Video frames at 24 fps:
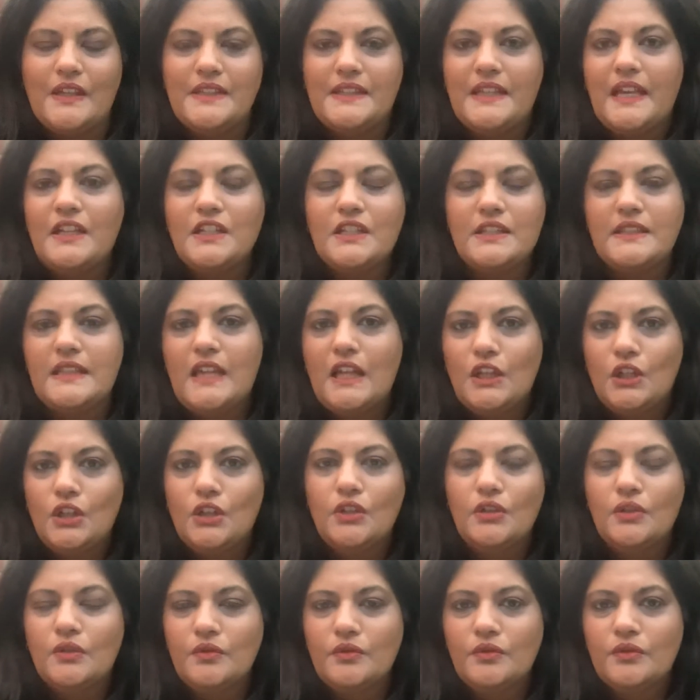How does that
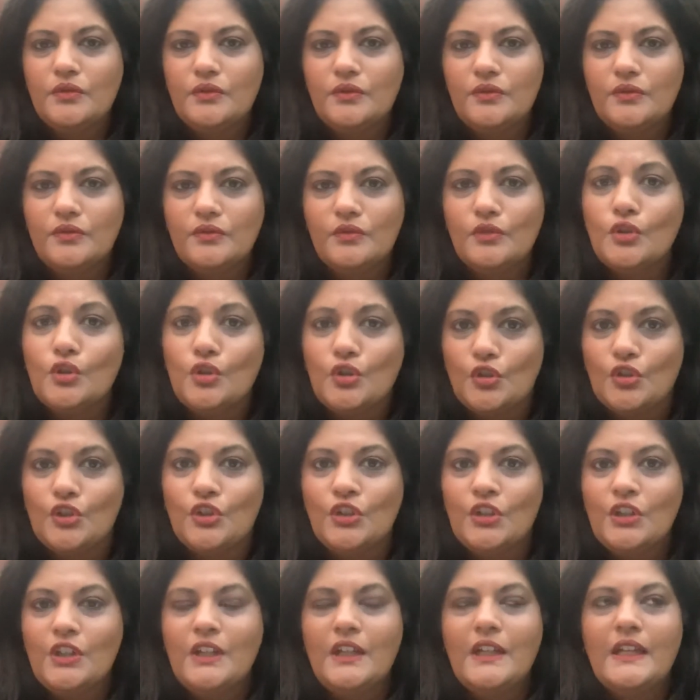look
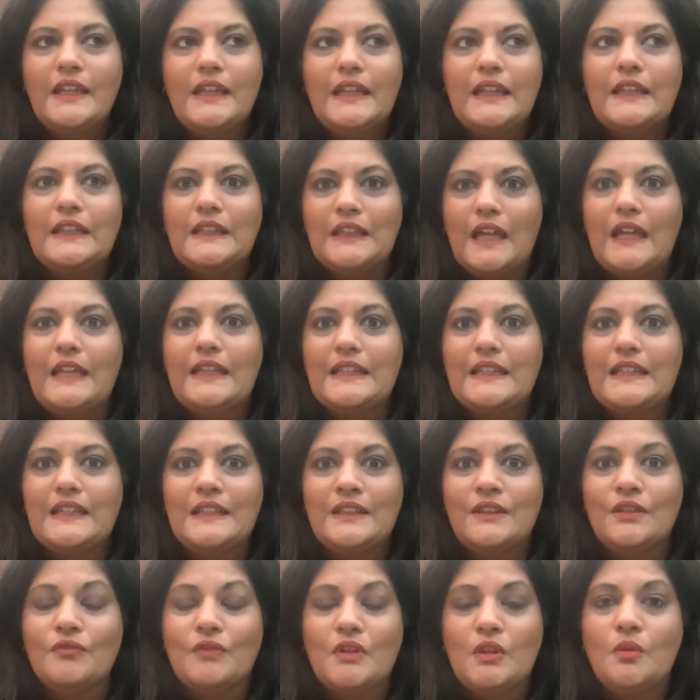like in
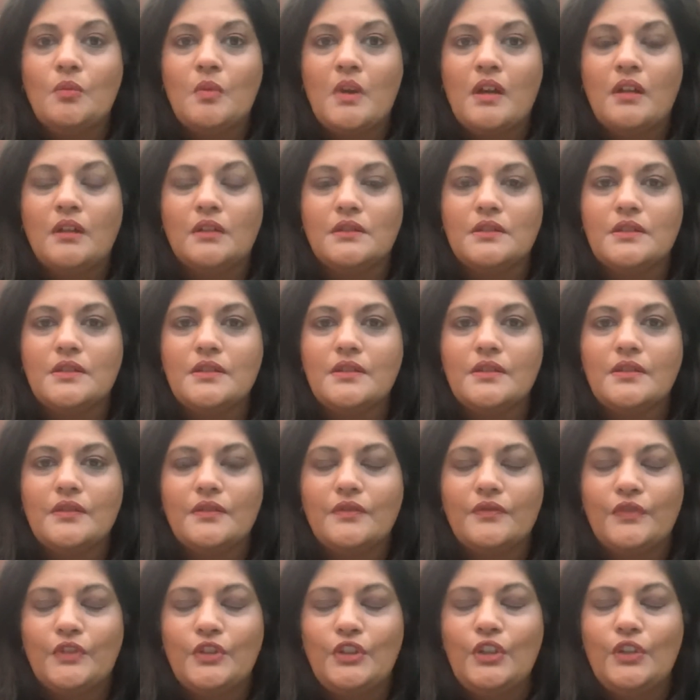the real world
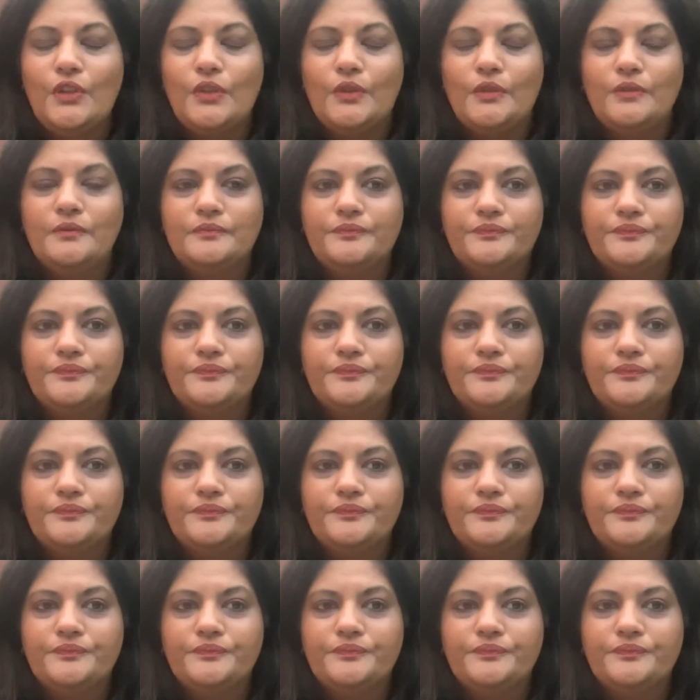for you?